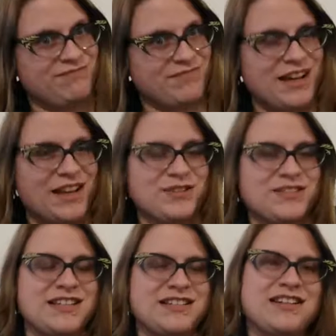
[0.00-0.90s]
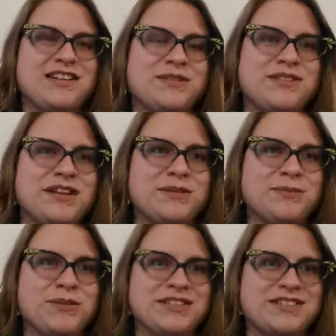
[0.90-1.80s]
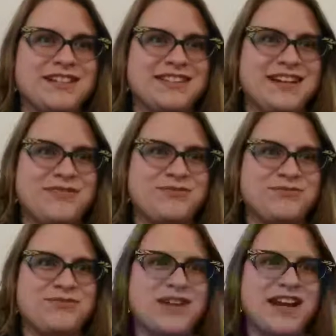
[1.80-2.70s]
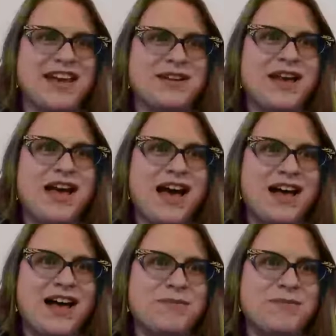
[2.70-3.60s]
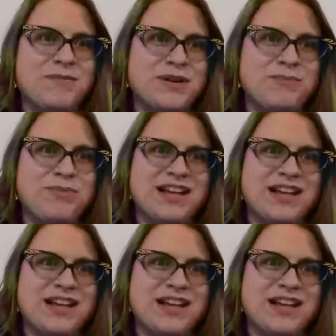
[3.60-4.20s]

other scenes in other books, not that I've read ahead. But